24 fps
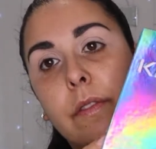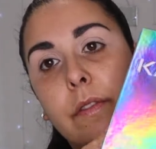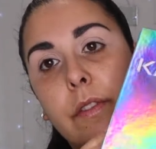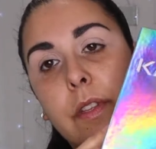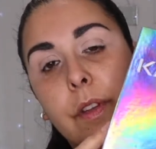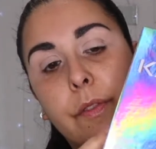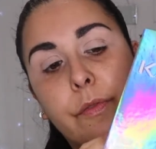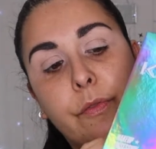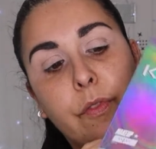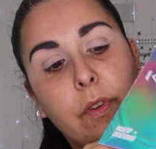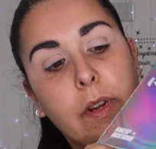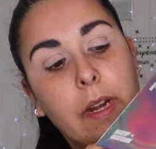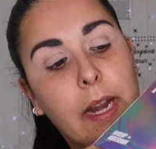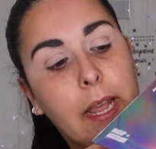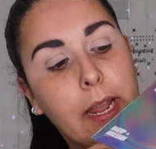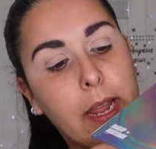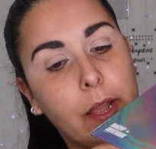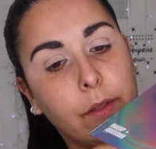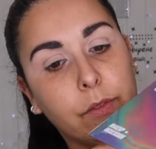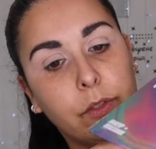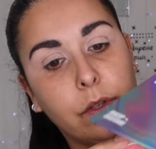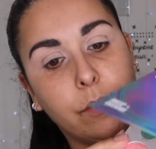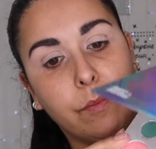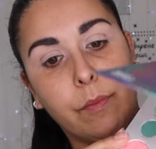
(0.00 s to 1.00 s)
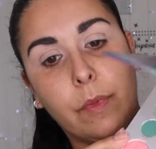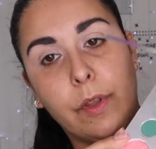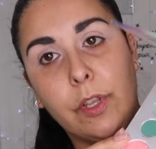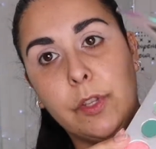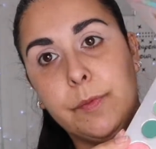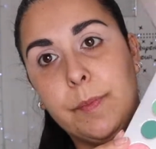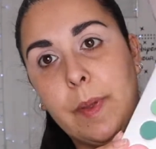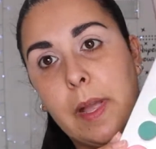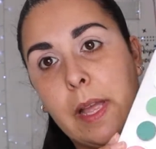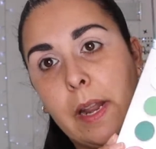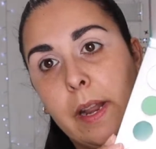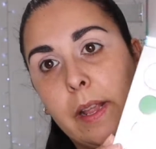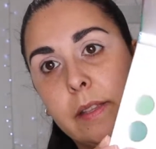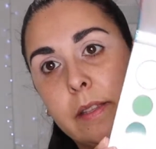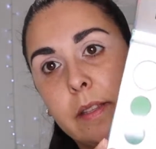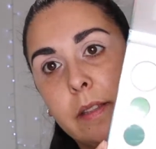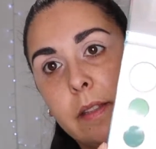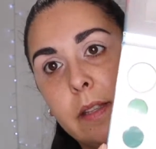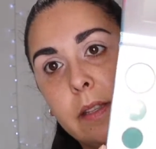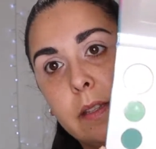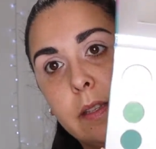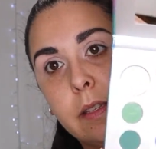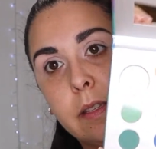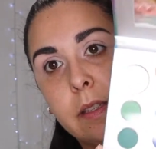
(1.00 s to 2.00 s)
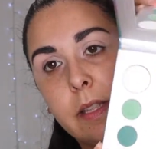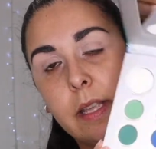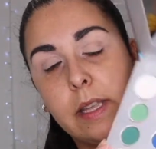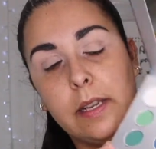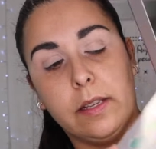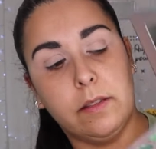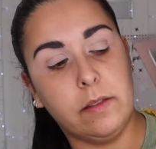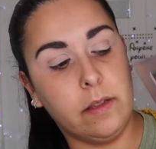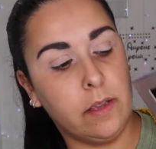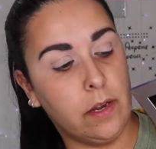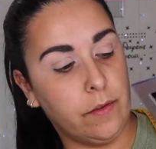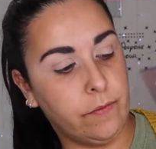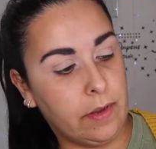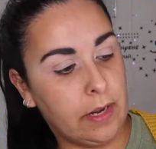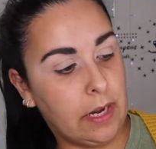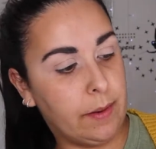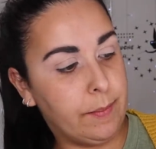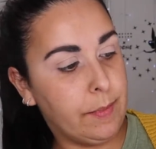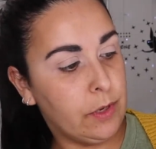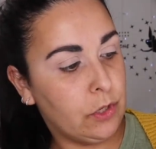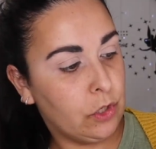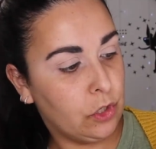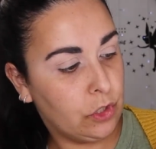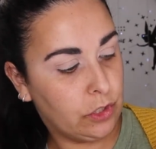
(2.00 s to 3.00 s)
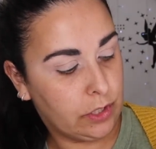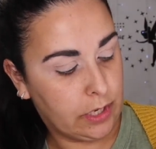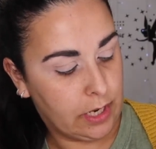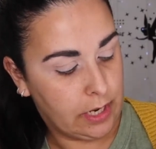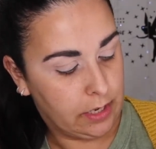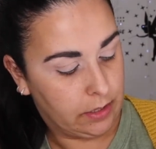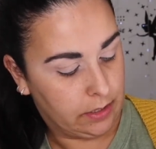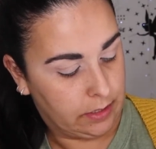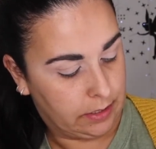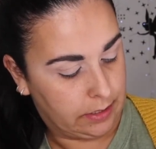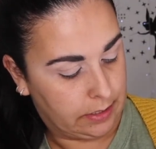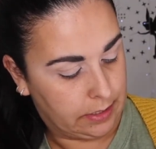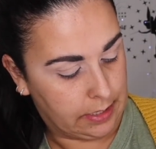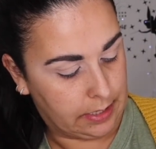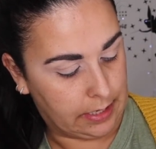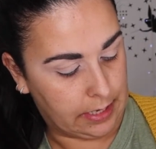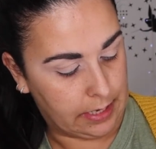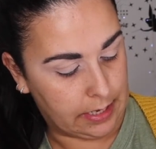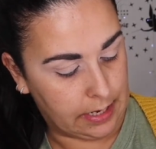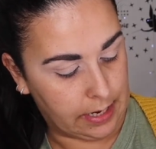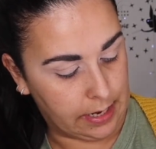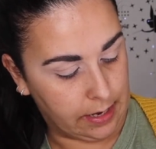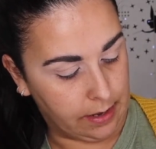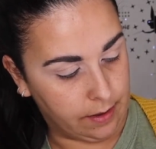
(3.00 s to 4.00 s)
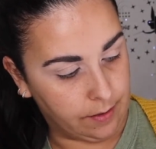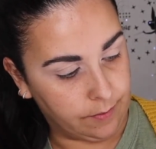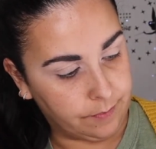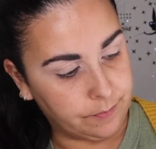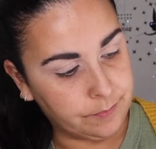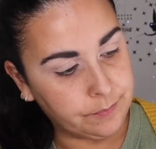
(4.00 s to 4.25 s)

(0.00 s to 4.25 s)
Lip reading: different layout to most palettes. So this is the inside of it. Let me just take the sticky layer